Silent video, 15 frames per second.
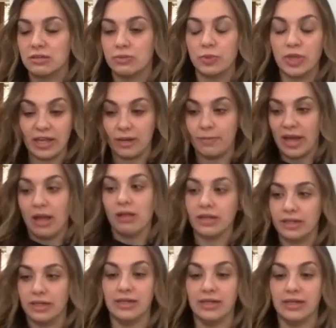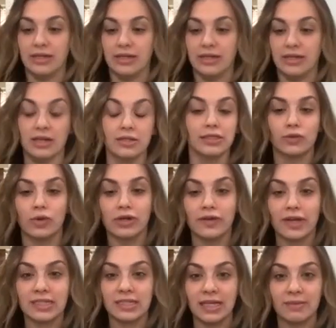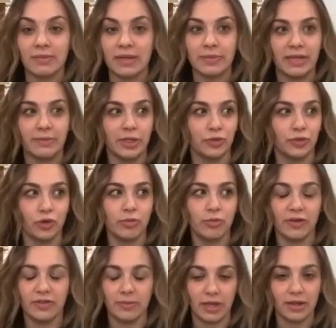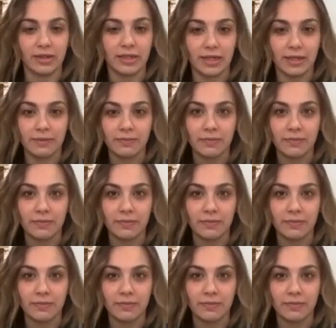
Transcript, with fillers: we had a balcony, and I was like, what if I take my baby and throw him off the balcony?